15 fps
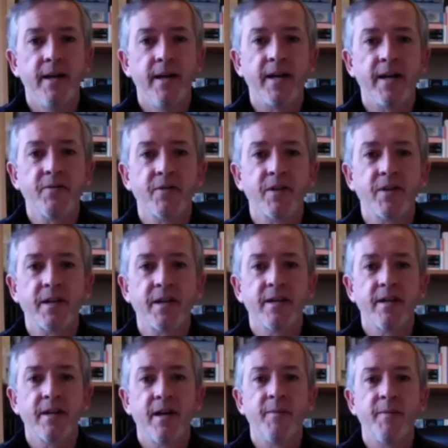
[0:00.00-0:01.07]
I don't
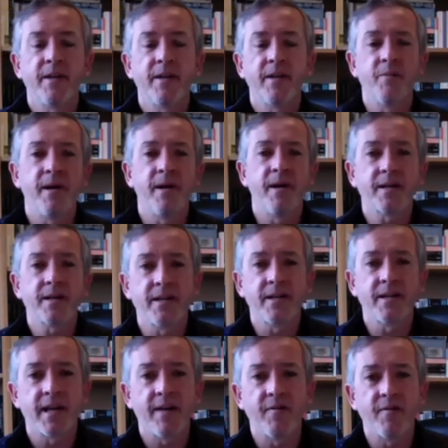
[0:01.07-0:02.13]
think. I mean, I know Bach
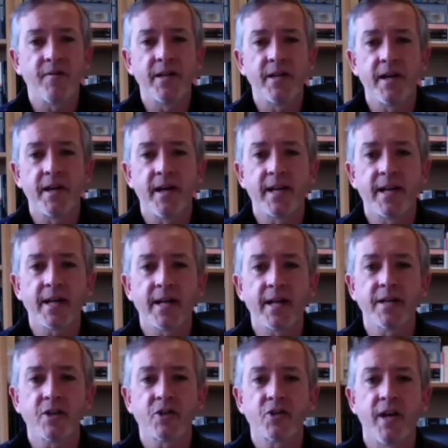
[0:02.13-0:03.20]
did have a very
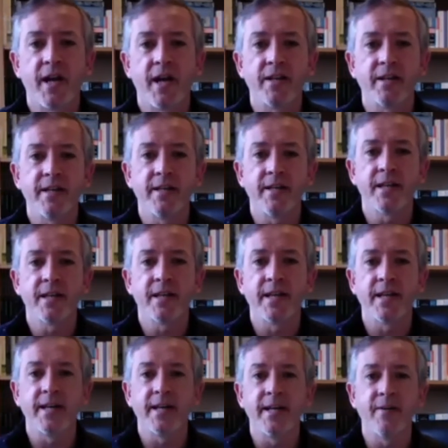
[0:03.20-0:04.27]
didactic strand to his
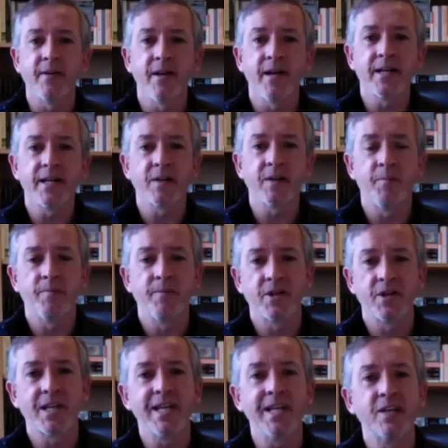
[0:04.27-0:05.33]
thinking, you know, and liked to
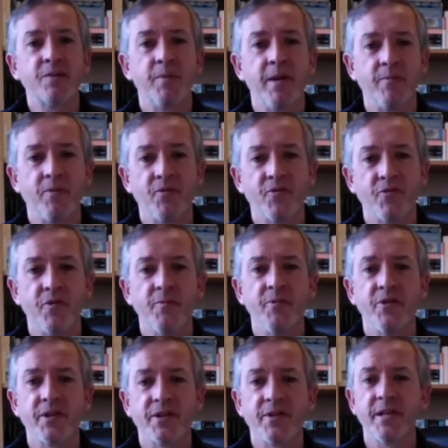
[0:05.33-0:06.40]
to teach people through the
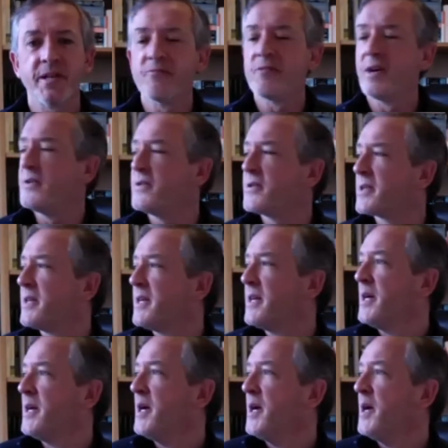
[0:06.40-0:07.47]
music that he wrote.
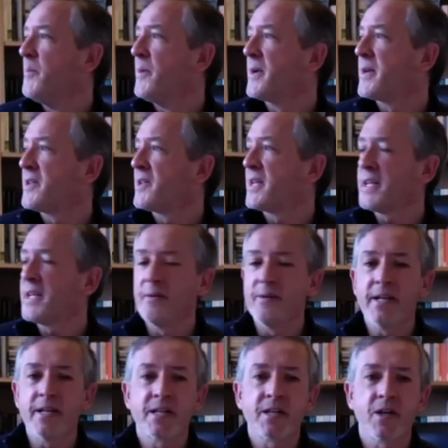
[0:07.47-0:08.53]
But I think you know
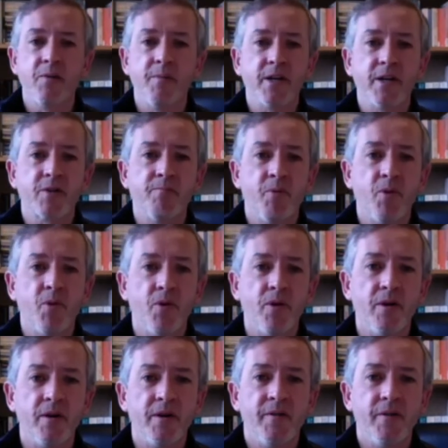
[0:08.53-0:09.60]
it's so much
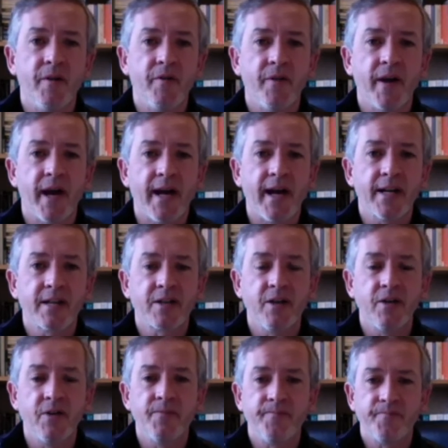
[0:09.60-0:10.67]
more than that.
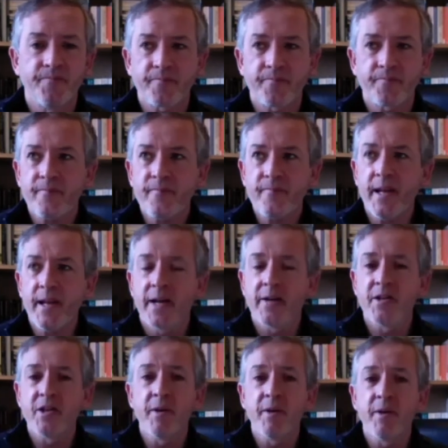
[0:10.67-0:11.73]
So, and I
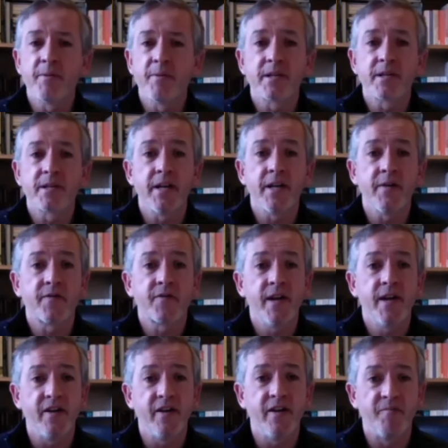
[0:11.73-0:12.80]
think people are slightly
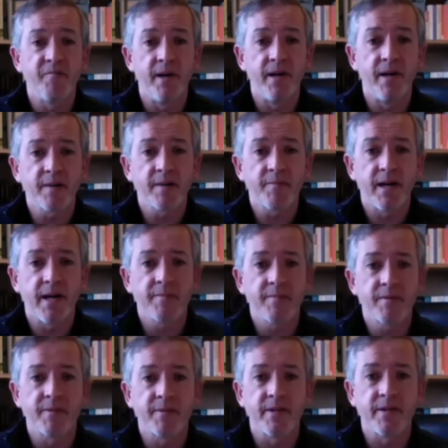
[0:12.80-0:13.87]
afraid of Bach,
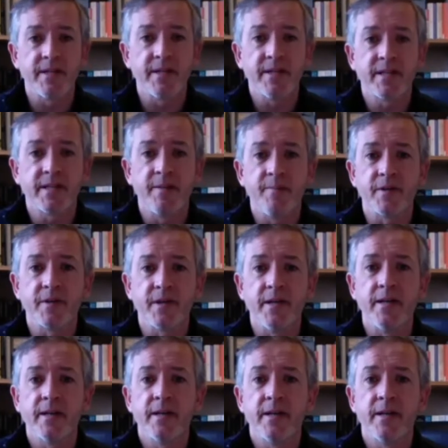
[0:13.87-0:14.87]
perhaps because it seems a